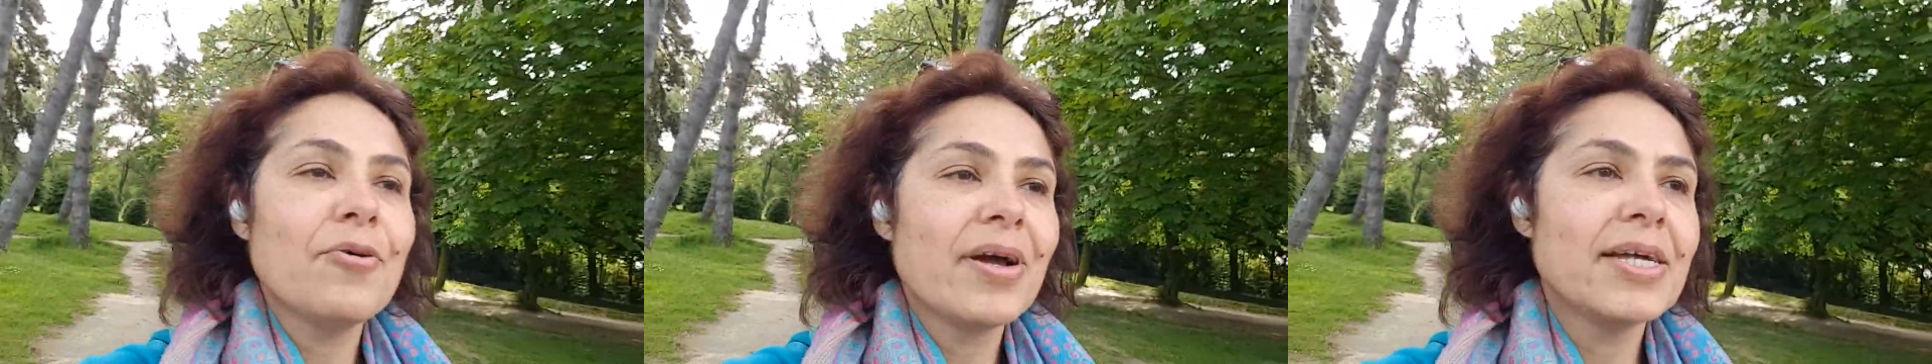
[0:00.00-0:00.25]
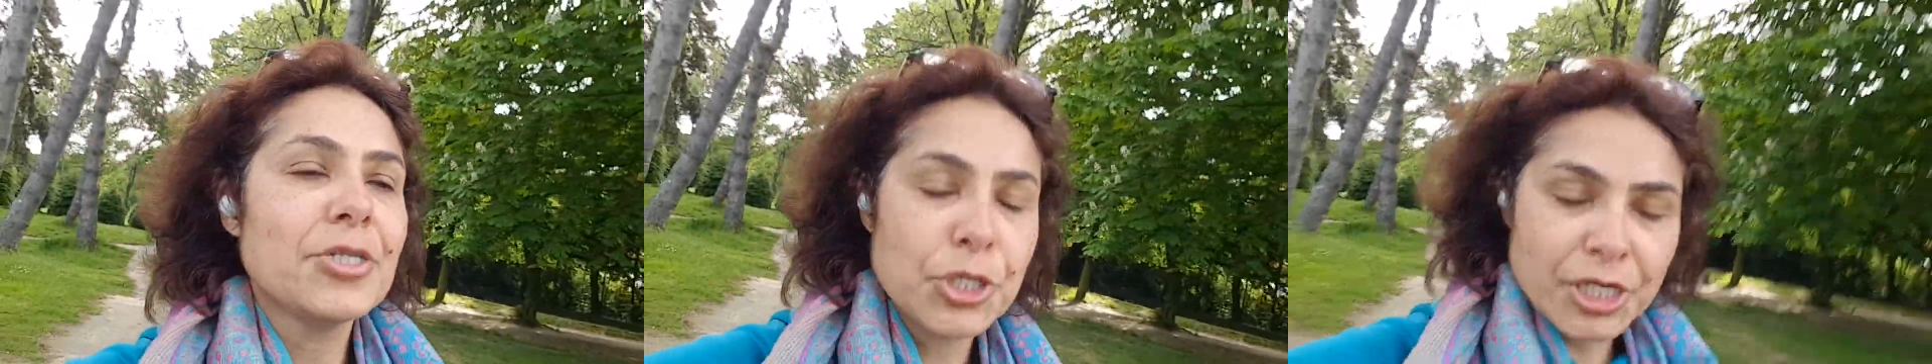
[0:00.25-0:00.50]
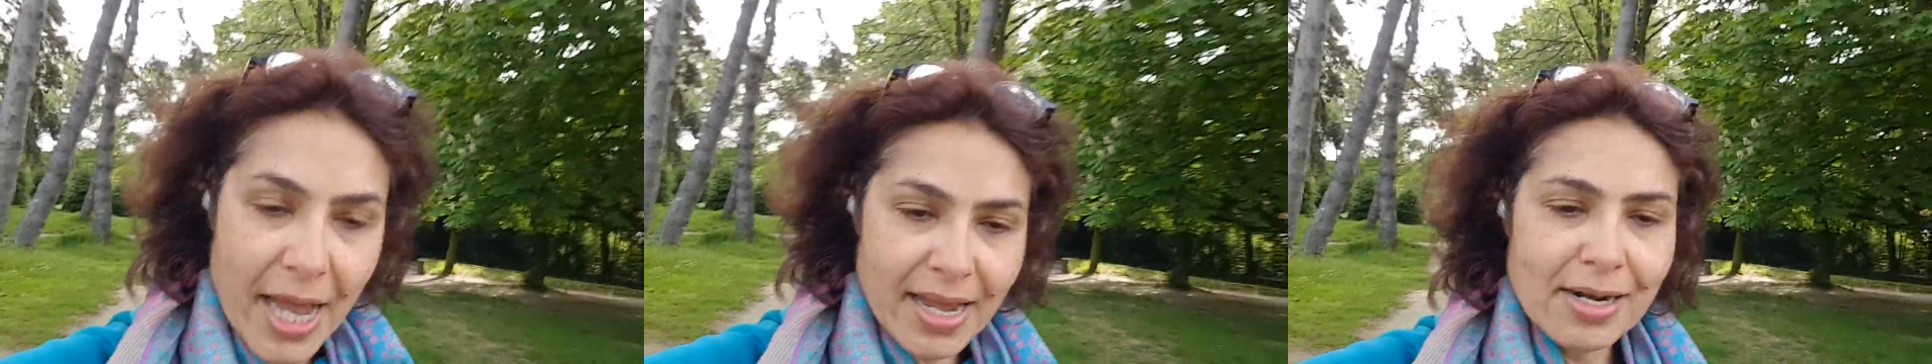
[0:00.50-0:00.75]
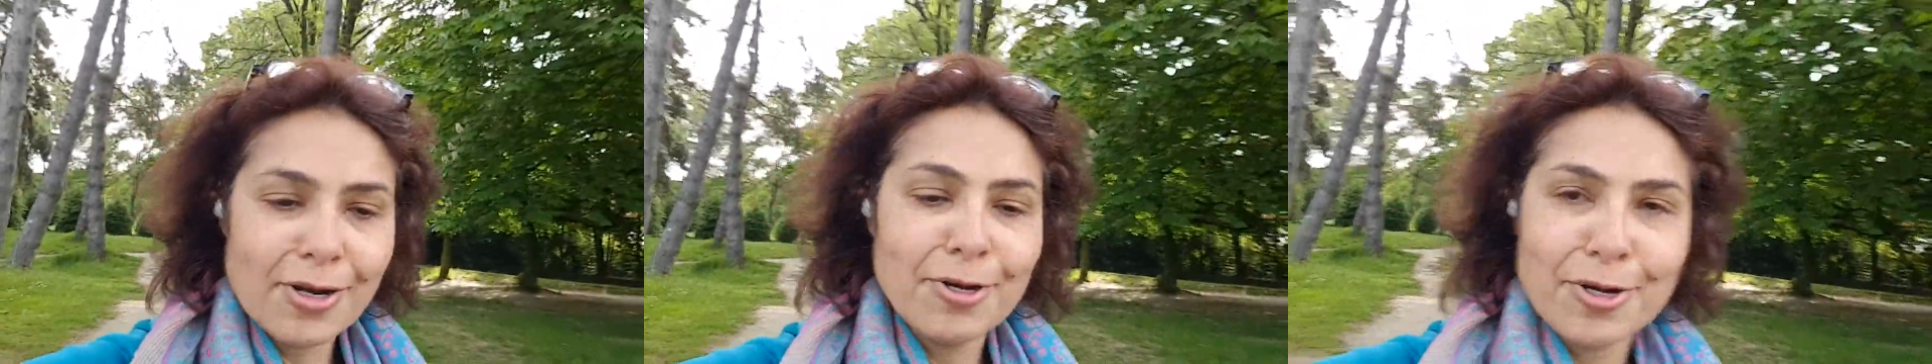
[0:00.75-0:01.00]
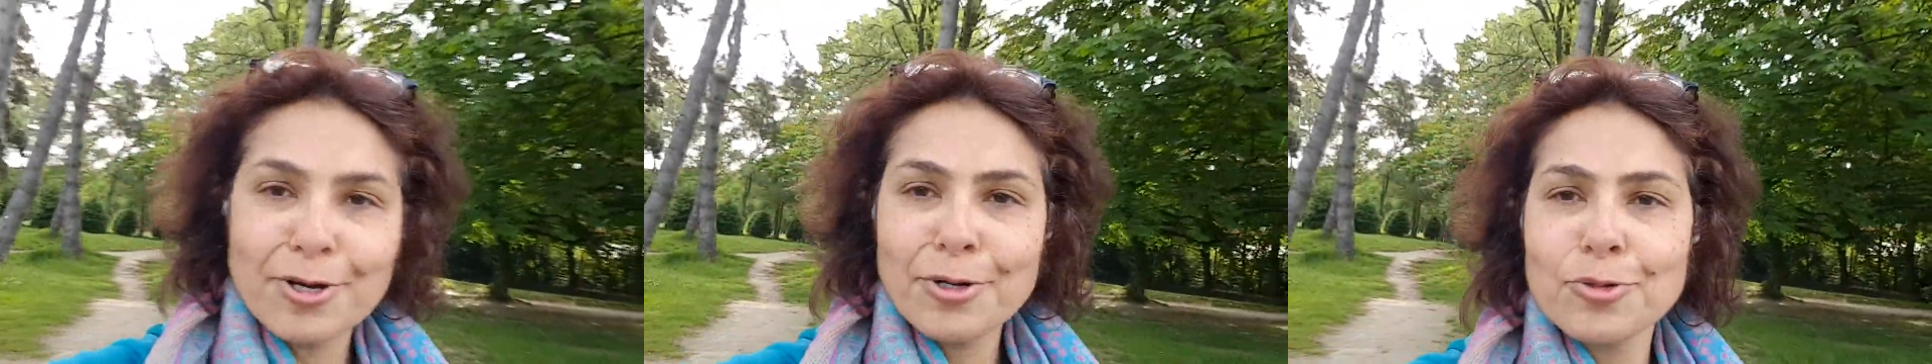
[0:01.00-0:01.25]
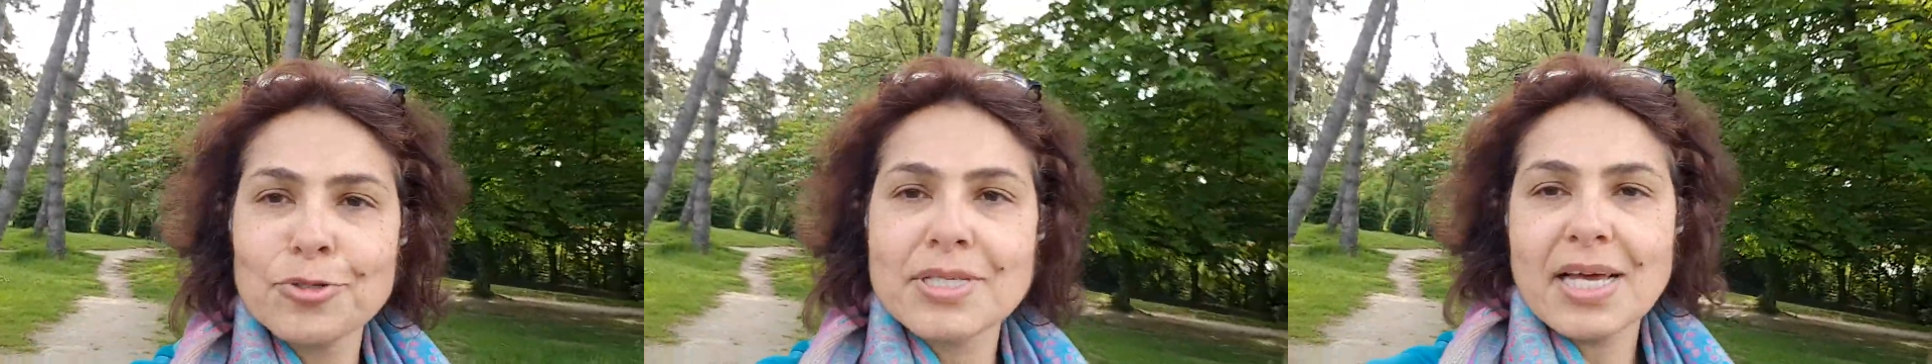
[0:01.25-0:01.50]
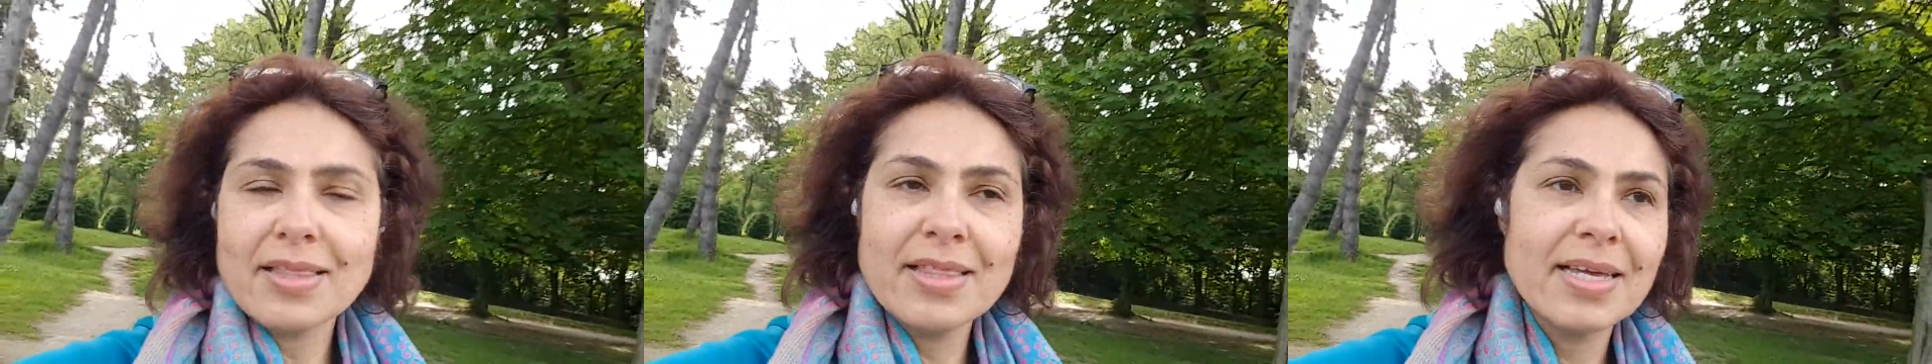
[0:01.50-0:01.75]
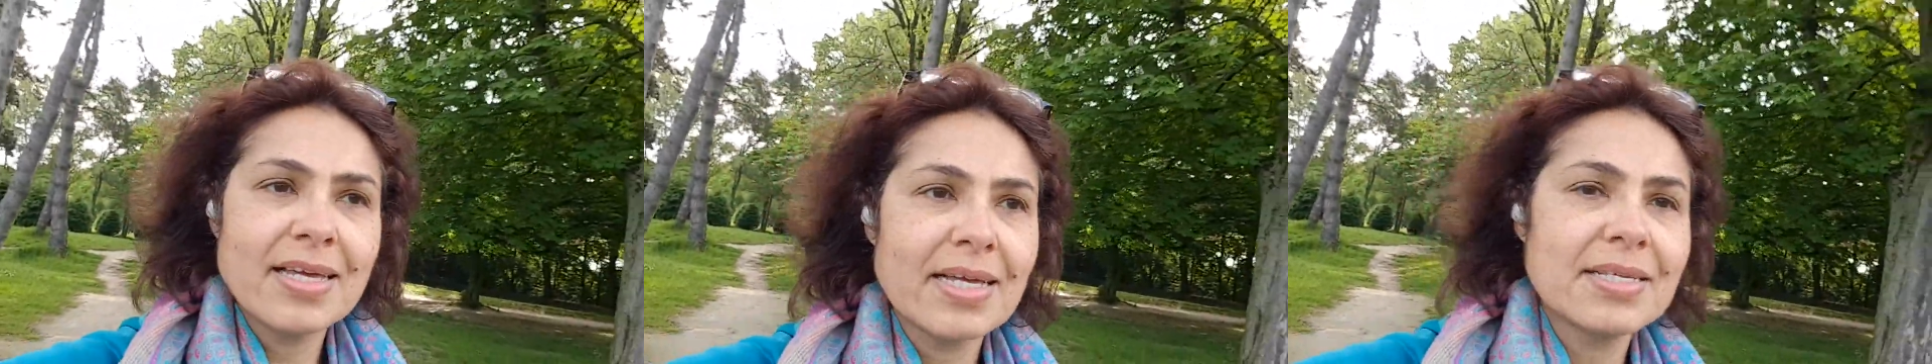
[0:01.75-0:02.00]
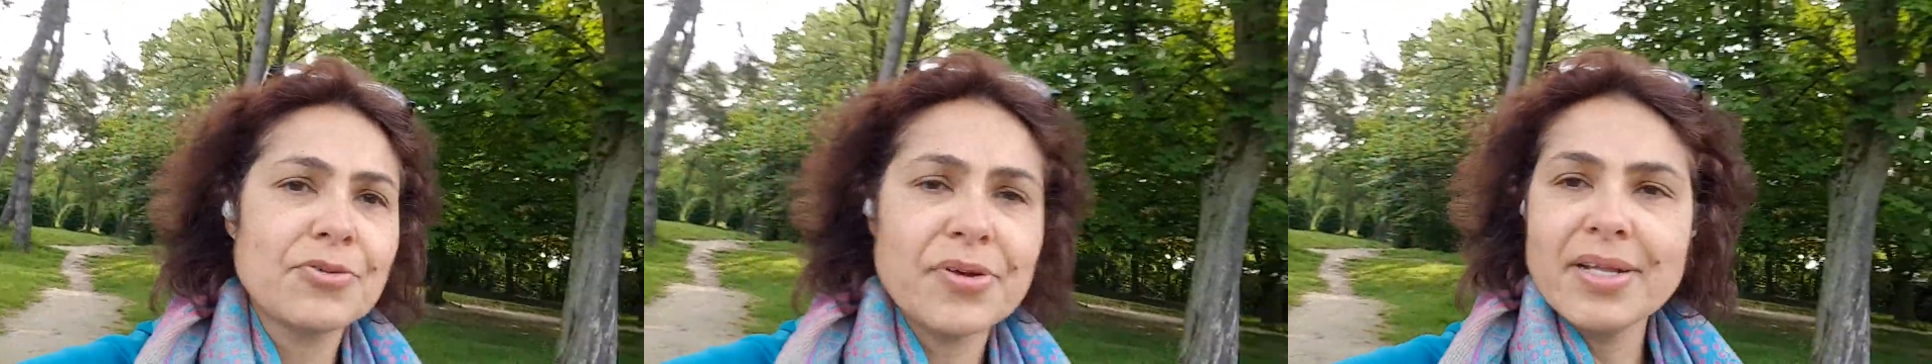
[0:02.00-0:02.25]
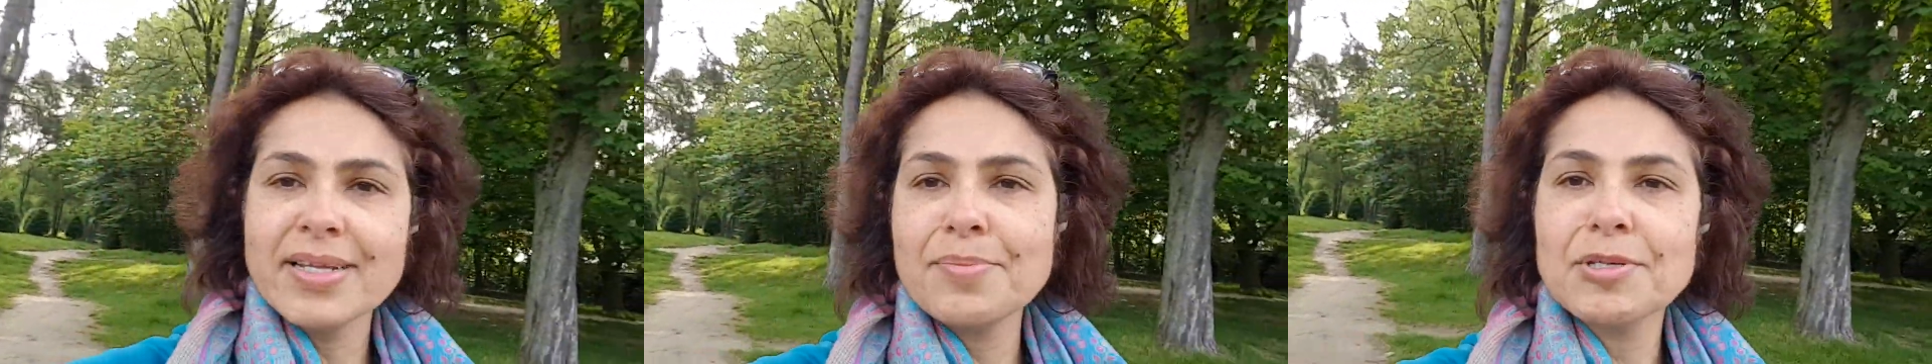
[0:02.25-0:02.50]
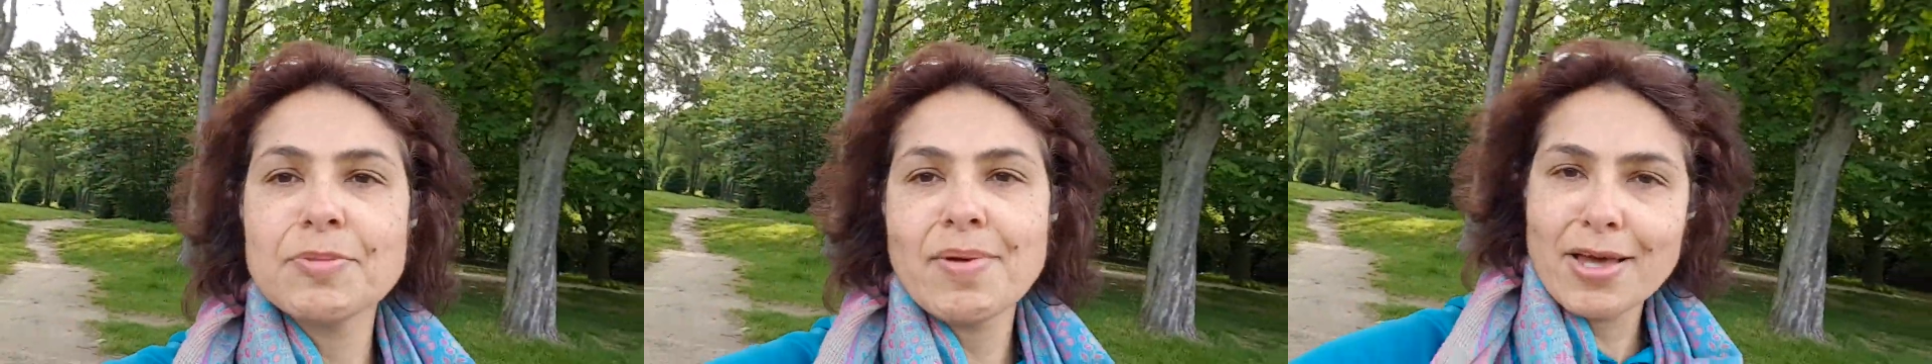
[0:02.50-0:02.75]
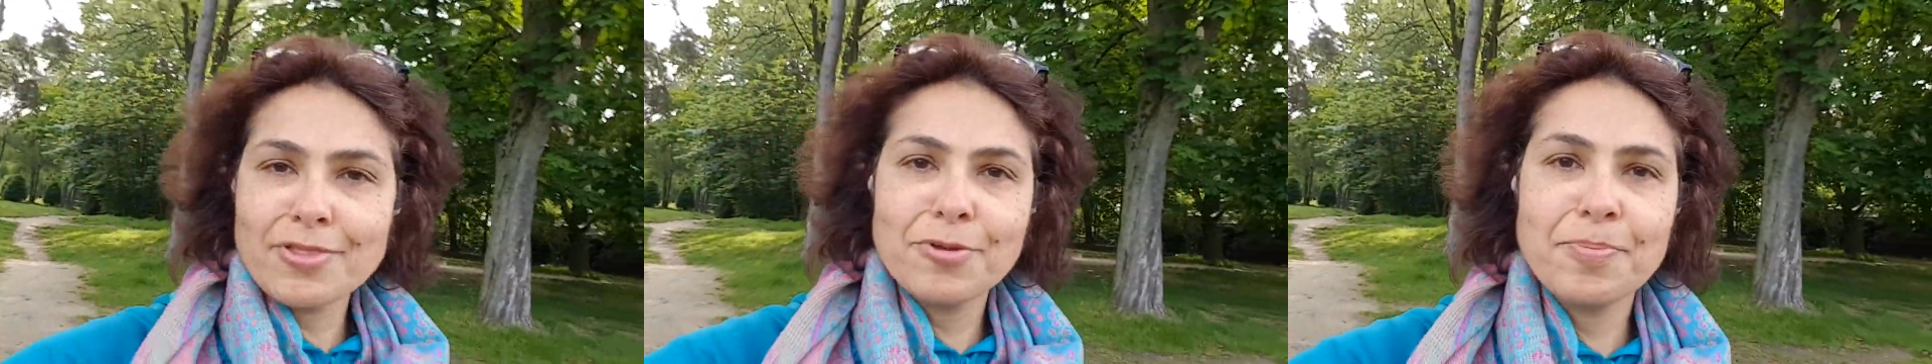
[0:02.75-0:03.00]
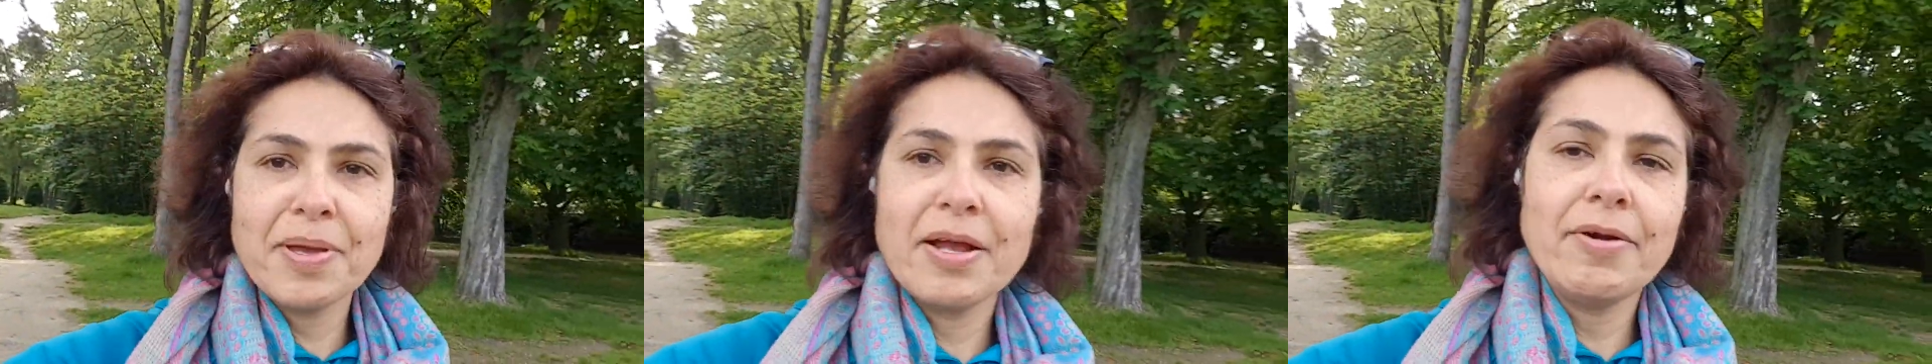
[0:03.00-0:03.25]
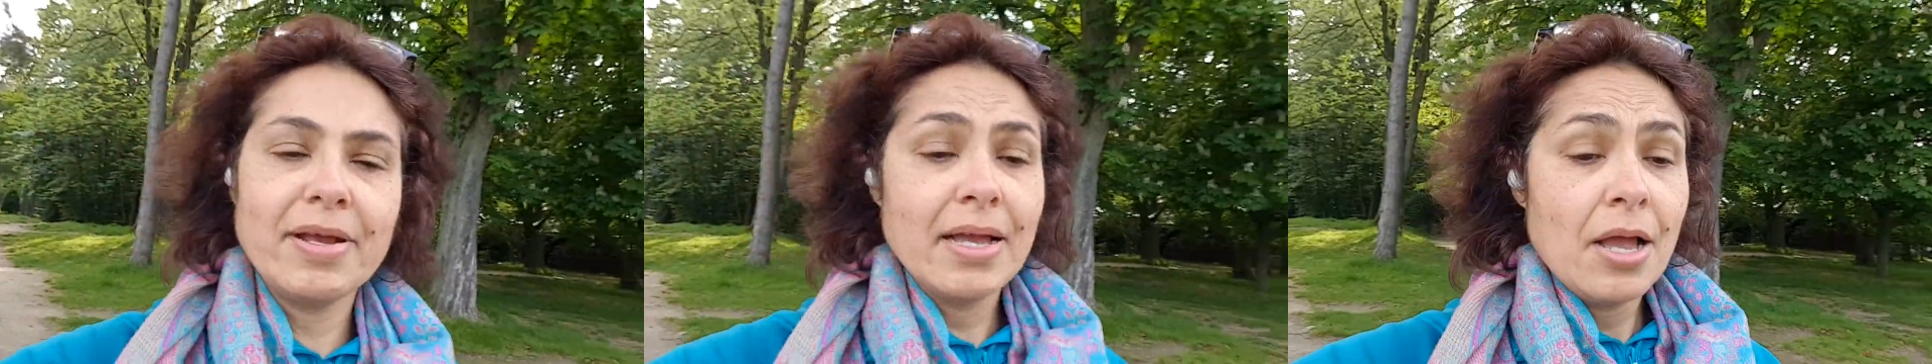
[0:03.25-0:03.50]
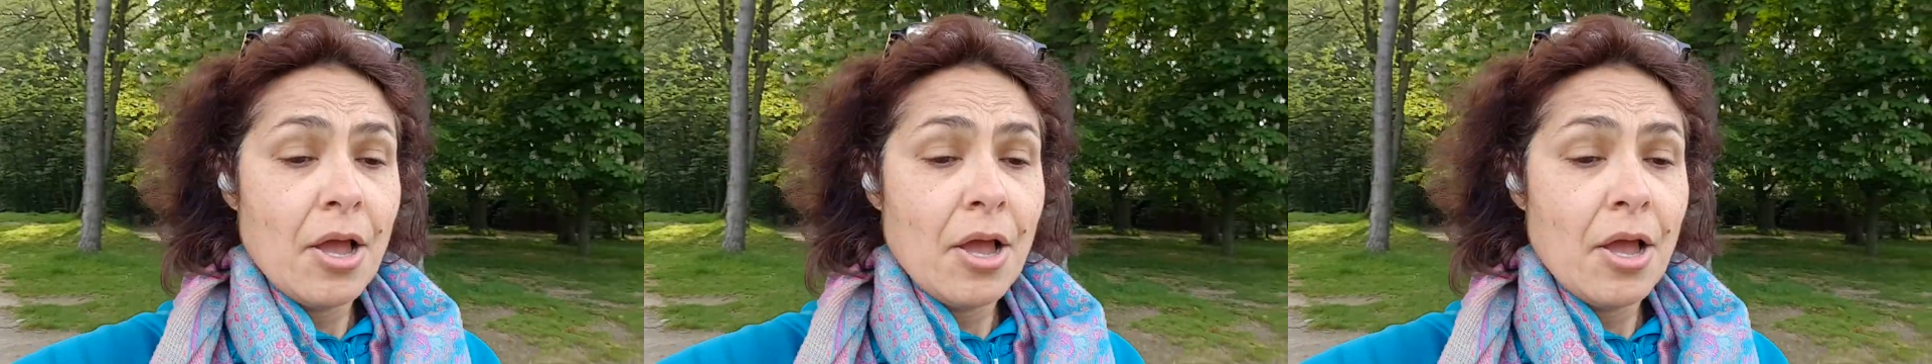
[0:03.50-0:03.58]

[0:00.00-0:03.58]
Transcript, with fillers: And Chandler, who is I think his real name is Matthew Perry,